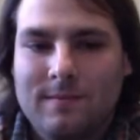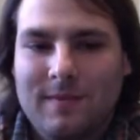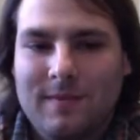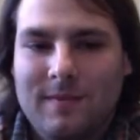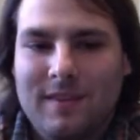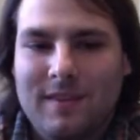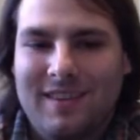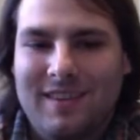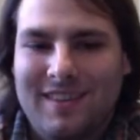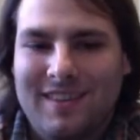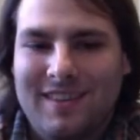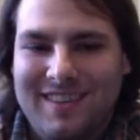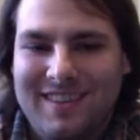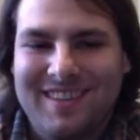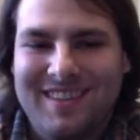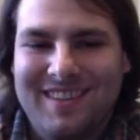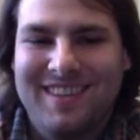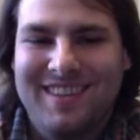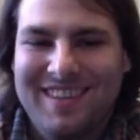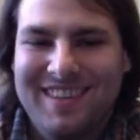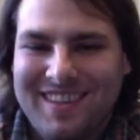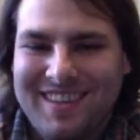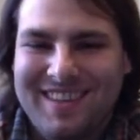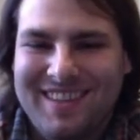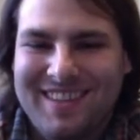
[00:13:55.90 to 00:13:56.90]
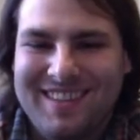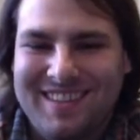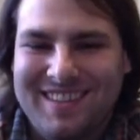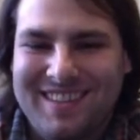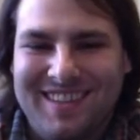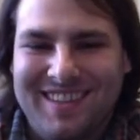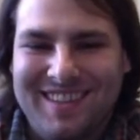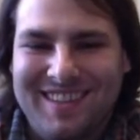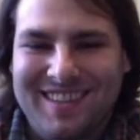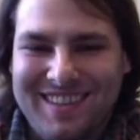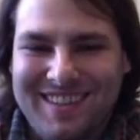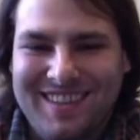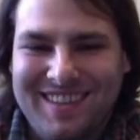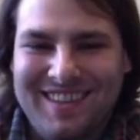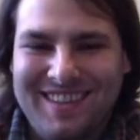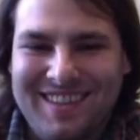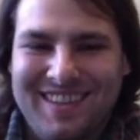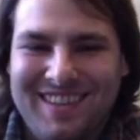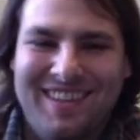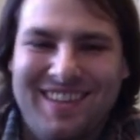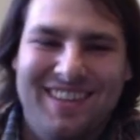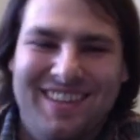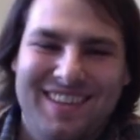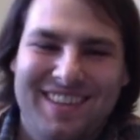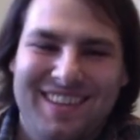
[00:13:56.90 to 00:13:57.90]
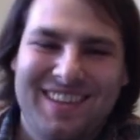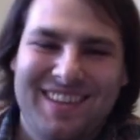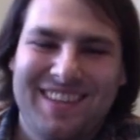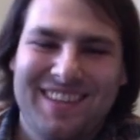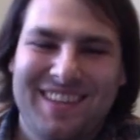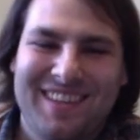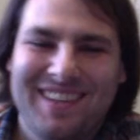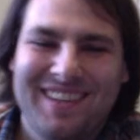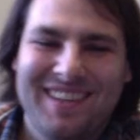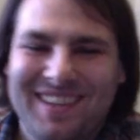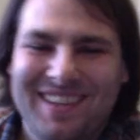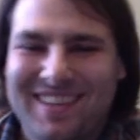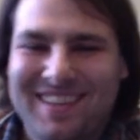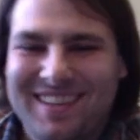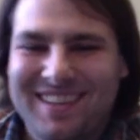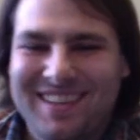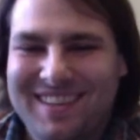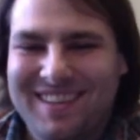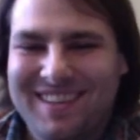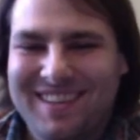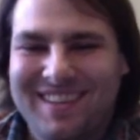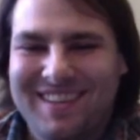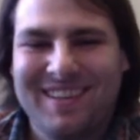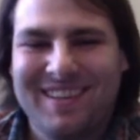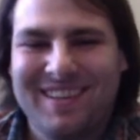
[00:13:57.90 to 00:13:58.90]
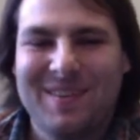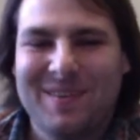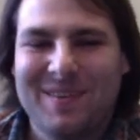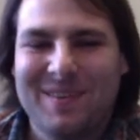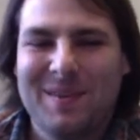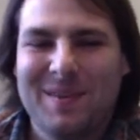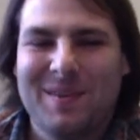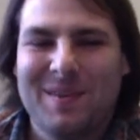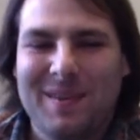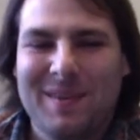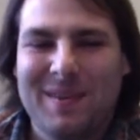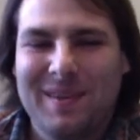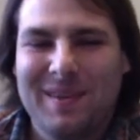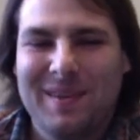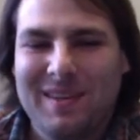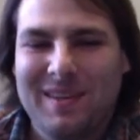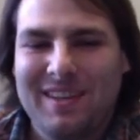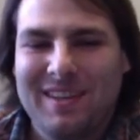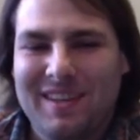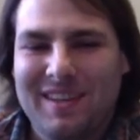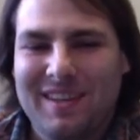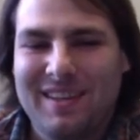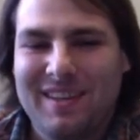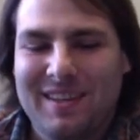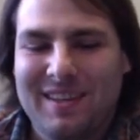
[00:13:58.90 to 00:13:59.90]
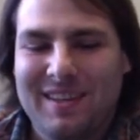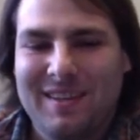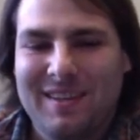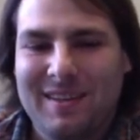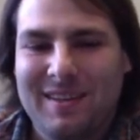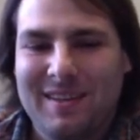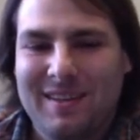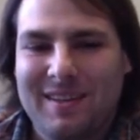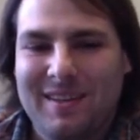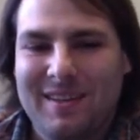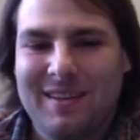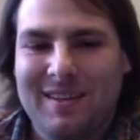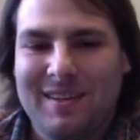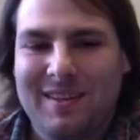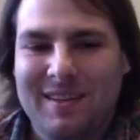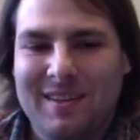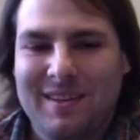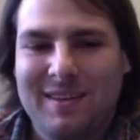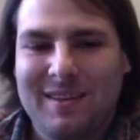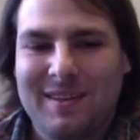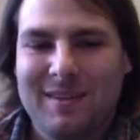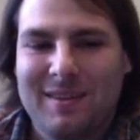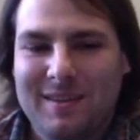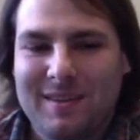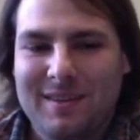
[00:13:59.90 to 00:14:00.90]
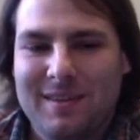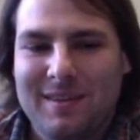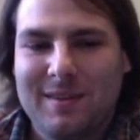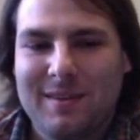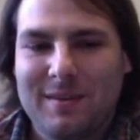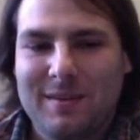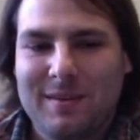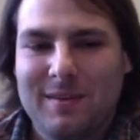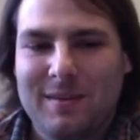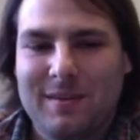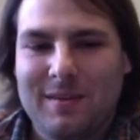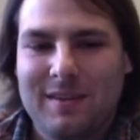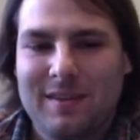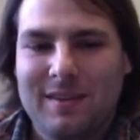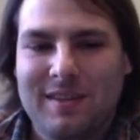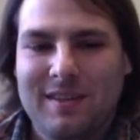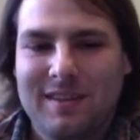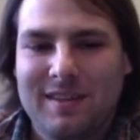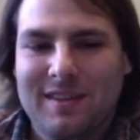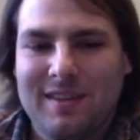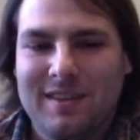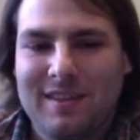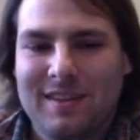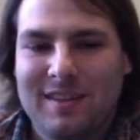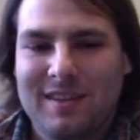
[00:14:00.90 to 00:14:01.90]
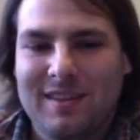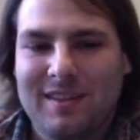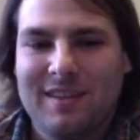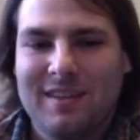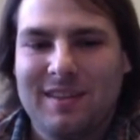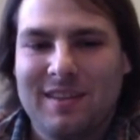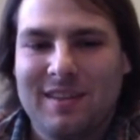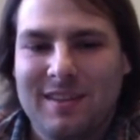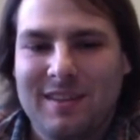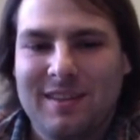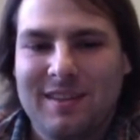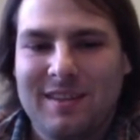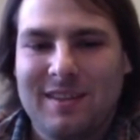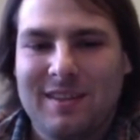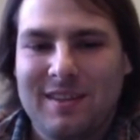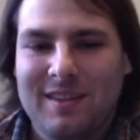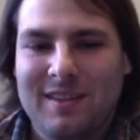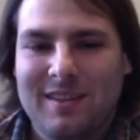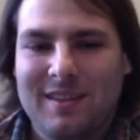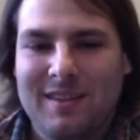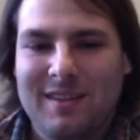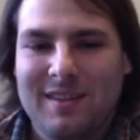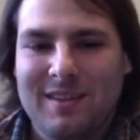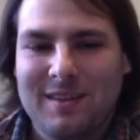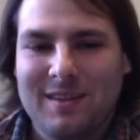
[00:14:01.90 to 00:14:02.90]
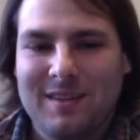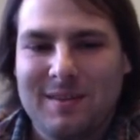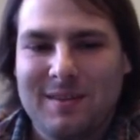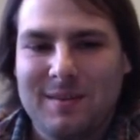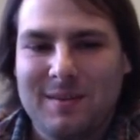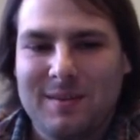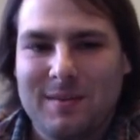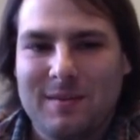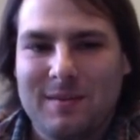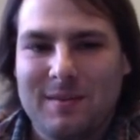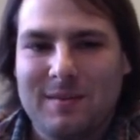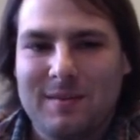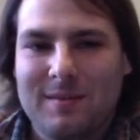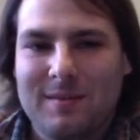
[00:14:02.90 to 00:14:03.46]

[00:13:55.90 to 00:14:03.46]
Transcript: [no speech]